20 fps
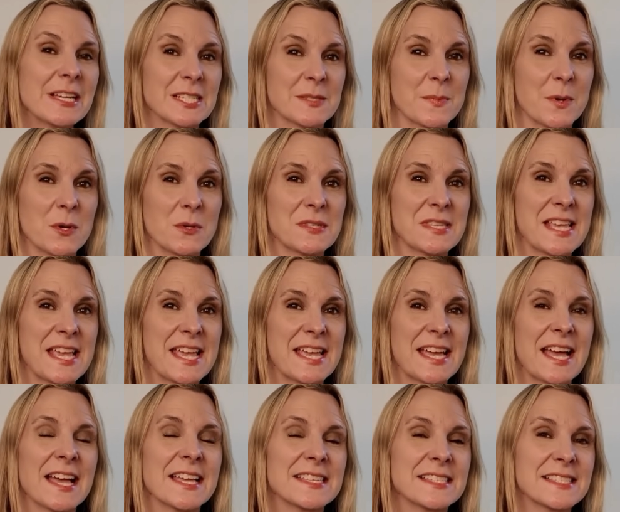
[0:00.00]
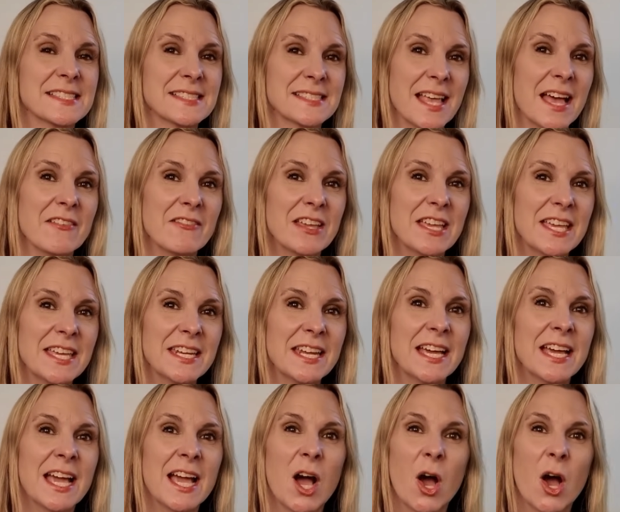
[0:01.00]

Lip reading: exposing 7